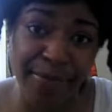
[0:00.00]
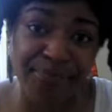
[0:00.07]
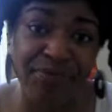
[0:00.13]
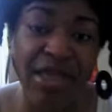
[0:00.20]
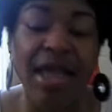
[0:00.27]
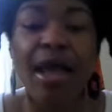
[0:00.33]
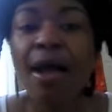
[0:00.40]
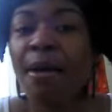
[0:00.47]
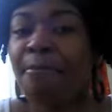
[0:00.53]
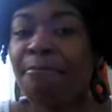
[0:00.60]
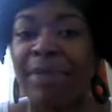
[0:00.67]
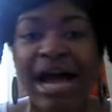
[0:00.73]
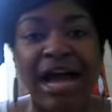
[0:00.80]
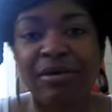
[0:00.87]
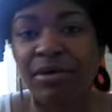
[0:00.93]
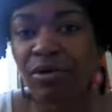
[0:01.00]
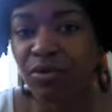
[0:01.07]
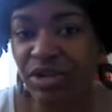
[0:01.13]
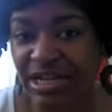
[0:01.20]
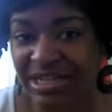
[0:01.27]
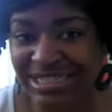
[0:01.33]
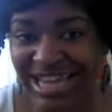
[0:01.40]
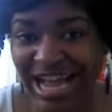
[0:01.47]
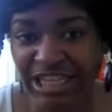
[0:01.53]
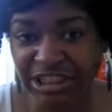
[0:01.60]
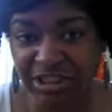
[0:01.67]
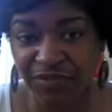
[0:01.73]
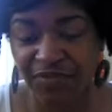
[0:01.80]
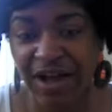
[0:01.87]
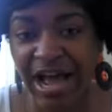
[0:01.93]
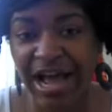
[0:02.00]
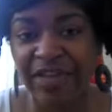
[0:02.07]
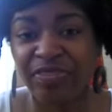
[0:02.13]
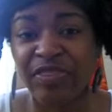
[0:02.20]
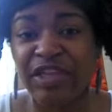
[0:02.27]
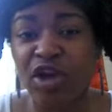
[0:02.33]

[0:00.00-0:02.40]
them. Mine are reattached fine.